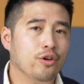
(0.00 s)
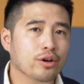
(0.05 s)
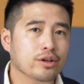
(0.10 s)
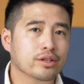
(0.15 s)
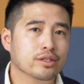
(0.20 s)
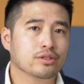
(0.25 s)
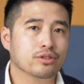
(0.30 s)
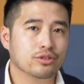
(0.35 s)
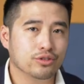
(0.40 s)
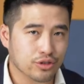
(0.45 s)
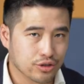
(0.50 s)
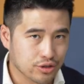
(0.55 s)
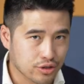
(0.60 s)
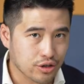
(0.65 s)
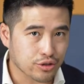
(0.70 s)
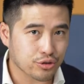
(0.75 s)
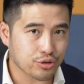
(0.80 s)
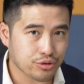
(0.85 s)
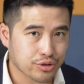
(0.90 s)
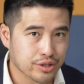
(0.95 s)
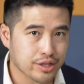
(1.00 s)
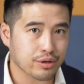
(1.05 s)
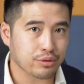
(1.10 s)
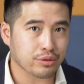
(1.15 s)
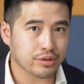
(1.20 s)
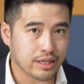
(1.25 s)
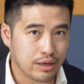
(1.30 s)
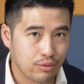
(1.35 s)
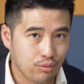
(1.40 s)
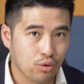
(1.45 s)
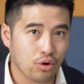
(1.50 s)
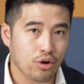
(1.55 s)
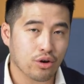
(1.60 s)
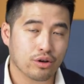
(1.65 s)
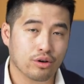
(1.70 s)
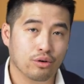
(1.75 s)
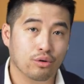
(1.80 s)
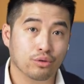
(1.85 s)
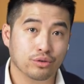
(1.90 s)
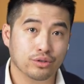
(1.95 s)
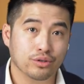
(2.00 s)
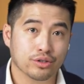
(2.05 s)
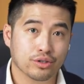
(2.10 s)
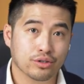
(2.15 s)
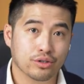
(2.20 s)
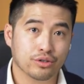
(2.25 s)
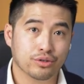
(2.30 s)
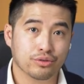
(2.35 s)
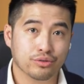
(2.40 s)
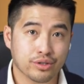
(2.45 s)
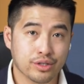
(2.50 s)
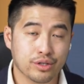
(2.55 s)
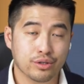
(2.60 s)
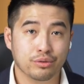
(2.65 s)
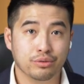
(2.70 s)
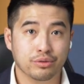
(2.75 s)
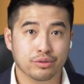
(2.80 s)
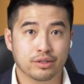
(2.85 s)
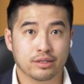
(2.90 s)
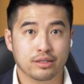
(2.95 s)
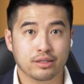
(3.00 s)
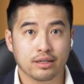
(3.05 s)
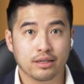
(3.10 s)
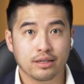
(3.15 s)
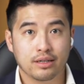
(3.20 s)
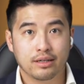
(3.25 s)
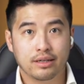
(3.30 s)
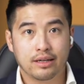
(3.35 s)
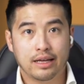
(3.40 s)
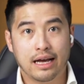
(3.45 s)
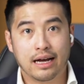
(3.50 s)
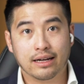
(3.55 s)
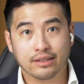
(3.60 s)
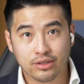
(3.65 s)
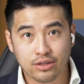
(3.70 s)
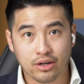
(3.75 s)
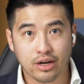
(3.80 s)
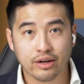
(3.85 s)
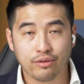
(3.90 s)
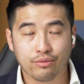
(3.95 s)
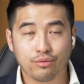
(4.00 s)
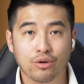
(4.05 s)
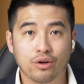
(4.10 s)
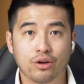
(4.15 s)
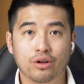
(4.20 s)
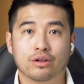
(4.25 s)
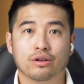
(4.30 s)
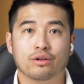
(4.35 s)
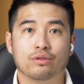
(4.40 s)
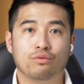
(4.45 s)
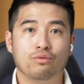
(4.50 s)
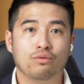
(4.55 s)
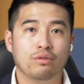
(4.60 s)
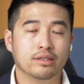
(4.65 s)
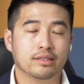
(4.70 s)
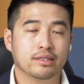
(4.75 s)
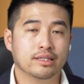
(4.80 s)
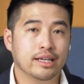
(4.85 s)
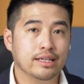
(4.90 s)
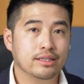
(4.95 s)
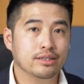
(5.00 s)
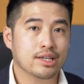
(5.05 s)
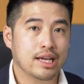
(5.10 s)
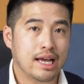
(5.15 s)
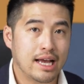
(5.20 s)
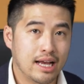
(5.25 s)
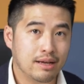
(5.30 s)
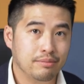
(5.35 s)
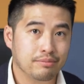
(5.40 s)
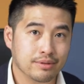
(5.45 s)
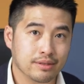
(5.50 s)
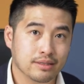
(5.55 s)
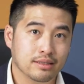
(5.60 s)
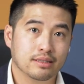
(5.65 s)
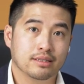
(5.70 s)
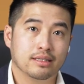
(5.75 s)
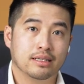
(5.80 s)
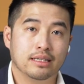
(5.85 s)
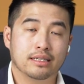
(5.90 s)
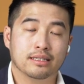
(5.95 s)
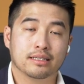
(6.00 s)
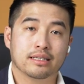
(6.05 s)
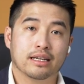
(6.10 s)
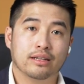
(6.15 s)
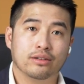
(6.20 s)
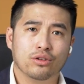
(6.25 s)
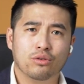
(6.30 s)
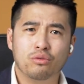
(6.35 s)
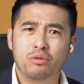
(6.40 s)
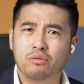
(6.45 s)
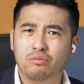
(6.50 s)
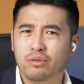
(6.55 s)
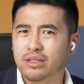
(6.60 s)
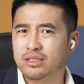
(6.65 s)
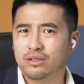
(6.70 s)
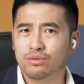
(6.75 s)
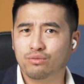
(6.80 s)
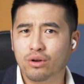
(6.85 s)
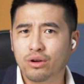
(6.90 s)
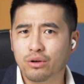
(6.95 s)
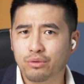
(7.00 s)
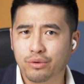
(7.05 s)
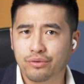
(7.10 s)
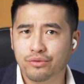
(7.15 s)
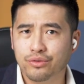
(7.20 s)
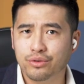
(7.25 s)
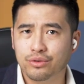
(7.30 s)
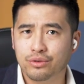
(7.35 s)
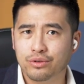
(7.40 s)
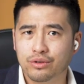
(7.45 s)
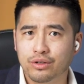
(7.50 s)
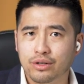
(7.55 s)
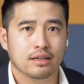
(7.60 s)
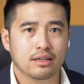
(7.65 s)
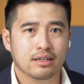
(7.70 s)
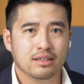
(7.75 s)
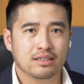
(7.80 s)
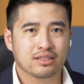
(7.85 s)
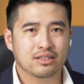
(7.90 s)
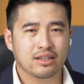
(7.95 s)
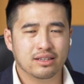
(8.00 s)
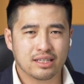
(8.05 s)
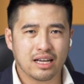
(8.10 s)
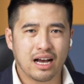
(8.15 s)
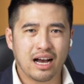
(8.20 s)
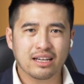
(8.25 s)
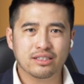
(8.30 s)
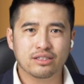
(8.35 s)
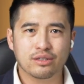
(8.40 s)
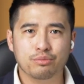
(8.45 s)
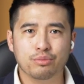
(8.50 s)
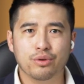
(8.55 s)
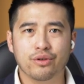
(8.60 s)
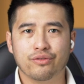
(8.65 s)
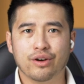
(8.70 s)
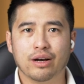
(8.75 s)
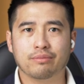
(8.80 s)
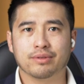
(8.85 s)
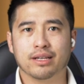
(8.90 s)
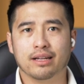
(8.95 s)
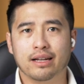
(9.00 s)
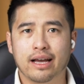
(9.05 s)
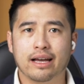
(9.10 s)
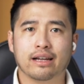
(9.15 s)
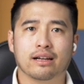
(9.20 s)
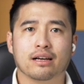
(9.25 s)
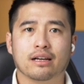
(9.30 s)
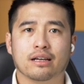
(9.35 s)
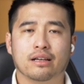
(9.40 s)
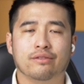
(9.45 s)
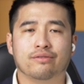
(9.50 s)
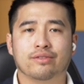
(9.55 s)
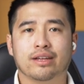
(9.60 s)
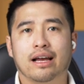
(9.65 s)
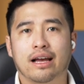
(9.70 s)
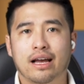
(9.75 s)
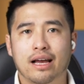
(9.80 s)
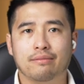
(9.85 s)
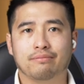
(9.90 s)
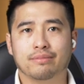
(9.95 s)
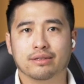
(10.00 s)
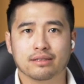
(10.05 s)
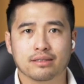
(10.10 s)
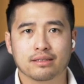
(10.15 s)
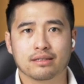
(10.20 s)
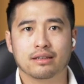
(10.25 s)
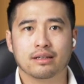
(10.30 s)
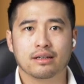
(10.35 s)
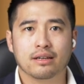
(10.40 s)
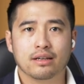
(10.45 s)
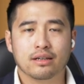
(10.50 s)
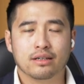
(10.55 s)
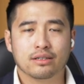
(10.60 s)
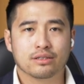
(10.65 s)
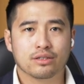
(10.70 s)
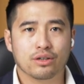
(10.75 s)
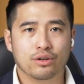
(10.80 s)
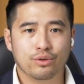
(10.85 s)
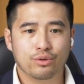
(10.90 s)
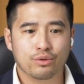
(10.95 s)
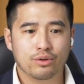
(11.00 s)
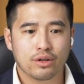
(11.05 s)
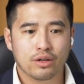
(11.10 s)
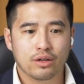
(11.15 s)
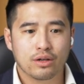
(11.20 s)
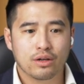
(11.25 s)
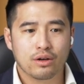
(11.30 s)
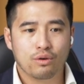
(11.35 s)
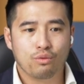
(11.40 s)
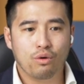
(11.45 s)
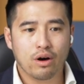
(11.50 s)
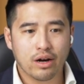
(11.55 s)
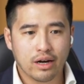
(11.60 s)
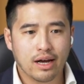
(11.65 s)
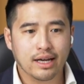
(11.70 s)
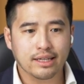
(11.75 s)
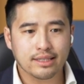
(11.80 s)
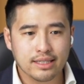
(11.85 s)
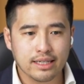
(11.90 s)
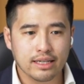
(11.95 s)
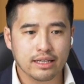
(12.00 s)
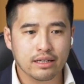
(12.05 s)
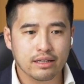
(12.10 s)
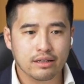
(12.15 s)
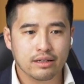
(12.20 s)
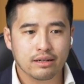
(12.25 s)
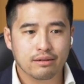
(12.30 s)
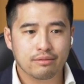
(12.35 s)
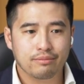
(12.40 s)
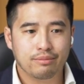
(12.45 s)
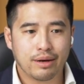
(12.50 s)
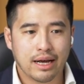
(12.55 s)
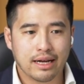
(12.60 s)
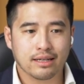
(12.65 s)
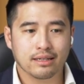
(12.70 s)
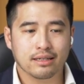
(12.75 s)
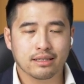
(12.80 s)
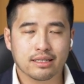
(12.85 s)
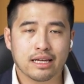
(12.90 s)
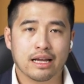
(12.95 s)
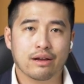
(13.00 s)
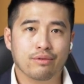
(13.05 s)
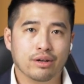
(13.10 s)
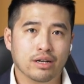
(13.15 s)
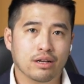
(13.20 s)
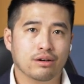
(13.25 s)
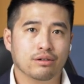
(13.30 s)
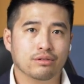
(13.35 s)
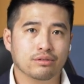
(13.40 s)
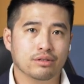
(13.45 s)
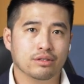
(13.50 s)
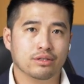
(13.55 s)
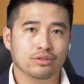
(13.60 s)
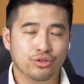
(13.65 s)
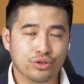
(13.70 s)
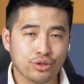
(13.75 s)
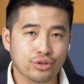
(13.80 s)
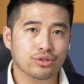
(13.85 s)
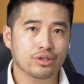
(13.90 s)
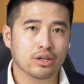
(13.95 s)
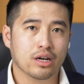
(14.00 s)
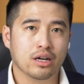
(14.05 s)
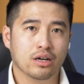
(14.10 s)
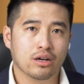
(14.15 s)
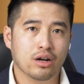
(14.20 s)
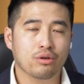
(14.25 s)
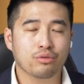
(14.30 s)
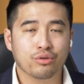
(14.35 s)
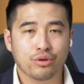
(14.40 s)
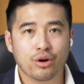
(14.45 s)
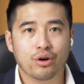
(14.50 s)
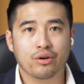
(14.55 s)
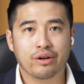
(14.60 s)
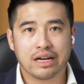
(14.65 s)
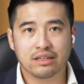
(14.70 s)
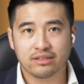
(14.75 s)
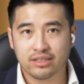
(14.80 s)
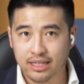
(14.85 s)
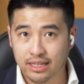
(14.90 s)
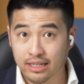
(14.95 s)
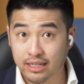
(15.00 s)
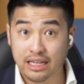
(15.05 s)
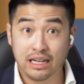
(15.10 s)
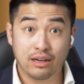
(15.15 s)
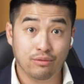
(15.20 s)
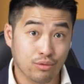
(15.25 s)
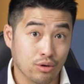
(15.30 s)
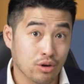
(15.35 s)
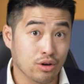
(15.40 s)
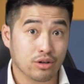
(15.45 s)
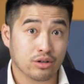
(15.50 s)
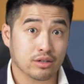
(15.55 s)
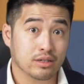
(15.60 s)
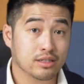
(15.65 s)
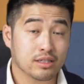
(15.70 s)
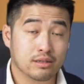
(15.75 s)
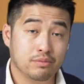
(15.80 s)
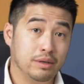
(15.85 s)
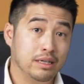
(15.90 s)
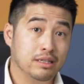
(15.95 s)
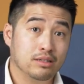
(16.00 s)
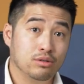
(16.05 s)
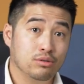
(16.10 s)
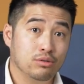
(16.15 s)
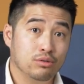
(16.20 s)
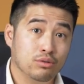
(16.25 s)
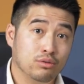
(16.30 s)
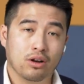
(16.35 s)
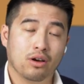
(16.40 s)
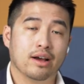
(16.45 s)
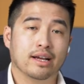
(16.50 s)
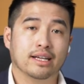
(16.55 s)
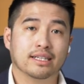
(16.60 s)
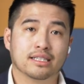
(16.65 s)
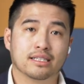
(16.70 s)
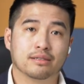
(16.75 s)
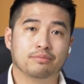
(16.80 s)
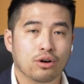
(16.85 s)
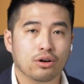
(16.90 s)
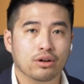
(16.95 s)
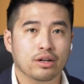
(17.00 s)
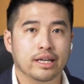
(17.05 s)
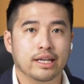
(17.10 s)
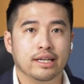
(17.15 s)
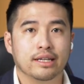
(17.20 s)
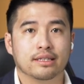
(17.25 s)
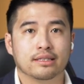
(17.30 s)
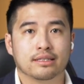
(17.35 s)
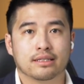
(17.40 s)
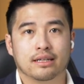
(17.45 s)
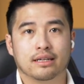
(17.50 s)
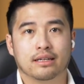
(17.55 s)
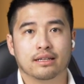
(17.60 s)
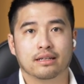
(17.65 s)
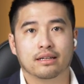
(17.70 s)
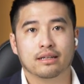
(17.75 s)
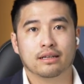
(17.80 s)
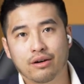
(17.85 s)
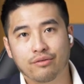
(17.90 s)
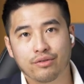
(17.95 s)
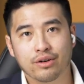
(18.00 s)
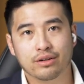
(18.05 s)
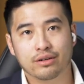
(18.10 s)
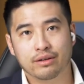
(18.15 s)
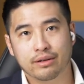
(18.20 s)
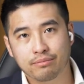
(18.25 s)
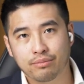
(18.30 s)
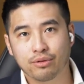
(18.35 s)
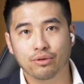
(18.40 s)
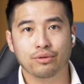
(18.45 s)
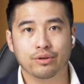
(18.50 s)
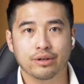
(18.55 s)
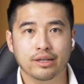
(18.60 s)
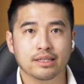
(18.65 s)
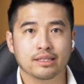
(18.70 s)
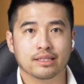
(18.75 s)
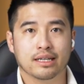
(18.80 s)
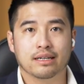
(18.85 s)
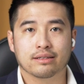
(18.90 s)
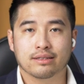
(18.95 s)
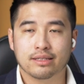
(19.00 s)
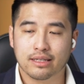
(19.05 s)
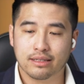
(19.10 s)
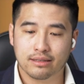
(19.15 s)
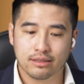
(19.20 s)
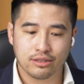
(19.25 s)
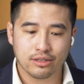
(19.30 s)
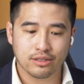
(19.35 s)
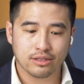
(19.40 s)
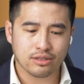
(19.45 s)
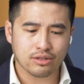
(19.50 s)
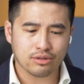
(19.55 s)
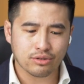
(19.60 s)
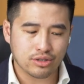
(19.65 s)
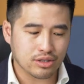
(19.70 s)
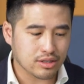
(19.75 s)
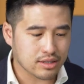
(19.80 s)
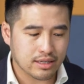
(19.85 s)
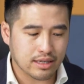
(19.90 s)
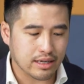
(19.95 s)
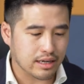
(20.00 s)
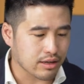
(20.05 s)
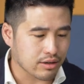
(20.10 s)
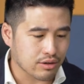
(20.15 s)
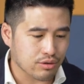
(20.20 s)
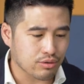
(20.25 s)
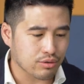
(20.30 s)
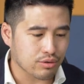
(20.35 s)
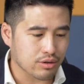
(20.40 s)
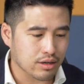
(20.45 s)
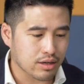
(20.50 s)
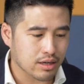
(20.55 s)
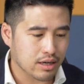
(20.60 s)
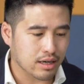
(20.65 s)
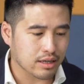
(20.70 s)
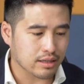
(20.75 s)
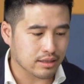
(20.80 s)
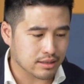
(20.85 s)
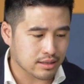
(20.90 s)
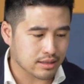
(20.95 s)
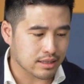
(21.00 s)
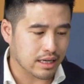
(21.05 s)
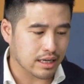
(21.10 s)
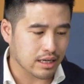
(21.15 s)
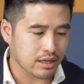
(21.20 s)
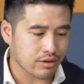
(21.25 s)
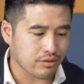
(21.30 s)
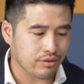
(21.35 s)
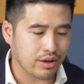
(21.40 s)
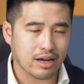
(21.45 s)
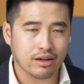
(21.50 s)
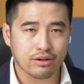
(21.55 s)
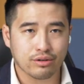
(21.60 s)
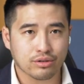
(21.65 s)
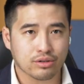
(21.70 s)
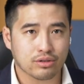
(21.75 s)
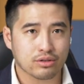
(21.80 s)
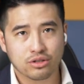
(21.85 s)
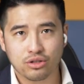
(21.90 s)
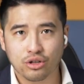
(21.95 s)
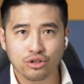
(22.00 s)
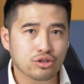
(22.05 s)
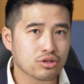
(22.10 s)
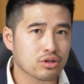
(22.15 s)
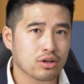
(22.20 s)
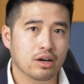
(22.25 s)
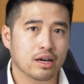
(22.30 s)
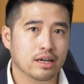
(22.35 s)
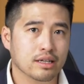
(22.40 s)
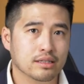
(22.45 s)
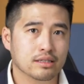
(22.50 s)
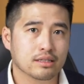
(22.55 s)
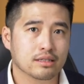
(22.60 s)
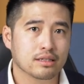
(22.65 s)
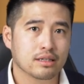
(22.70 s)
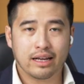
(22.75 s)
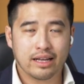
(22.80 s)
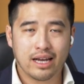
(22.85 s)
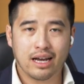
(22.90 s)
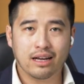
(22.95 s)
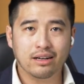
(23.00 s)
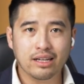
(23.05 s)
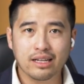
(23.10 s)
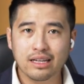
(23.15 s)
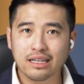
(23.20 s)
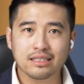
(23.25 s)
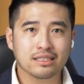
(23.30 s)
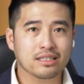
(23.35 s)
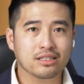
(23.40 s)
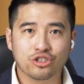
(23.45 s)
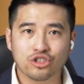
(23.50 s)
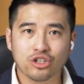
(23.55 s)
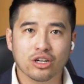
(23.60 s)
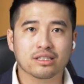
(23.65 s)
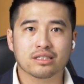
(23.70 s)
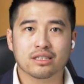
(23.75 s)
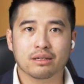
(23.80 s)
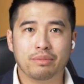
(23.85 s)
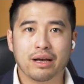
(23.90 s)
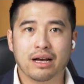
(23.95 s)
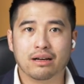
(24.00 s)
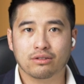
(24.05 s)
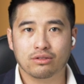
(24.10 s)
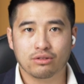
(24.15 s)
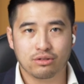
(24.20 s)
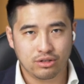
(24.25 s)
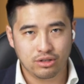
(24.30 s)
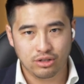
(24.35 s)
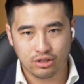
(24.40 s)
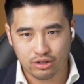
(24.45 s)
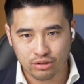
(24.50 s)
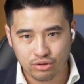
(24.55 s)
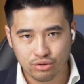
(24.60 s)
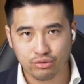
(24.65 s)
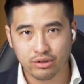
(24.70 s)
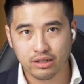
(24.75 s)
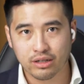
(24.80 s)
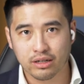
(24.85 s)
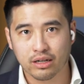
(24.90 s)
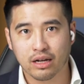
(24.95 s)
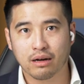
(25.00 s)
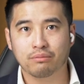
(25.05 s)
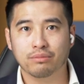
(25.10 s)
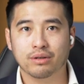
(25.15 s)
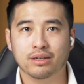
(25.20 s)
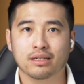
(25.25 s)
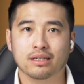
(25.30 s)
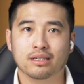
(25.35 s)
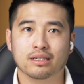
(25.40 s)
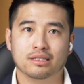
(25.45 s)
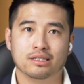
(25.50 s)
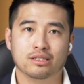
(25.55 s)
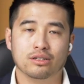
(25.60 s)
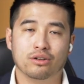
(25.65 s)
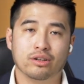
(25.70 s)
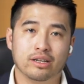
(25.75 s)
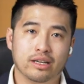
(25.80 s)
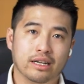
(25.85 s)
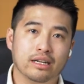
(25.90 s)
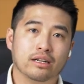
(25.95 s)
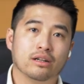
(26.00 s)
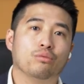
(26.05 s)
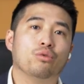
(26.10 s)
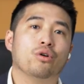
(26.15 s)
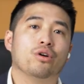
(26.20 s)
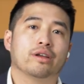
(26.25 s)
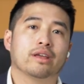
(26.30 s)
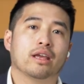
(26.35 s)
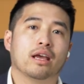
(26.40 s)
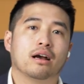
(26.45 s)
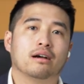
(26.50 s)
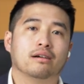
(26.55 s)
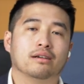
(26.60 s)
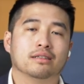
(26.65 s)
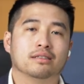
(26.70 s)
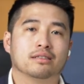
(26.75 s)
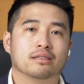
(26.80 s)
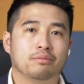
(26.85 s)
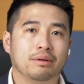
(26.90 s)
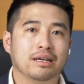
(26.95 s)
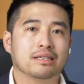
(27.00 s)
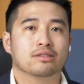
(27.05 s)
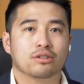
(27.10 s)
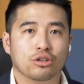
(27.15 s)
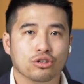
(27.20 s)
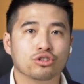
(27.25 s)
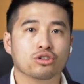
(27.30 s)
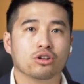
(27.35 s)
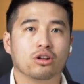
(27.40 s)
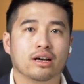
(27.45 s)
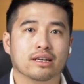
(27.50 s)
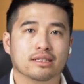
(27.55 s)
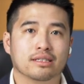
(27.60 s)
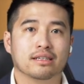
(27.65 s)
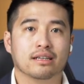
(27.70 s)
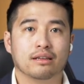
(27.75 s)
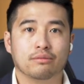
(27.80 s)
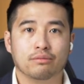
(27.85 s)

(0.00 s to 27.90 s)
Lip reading: focus on your social skills at work or your social skills outside of work, what tends to happen is that no one wants to work with you. So it's hard to move up the ladder if that happens. So what I did back in the day when I was a junior, I would go out there, network, speak to clients, colleagues, and other employees out there just to get a good understanding of how to socialize. Accounting isn't just about, you know, doing the numbers, you know, getting the work out. It's about socializing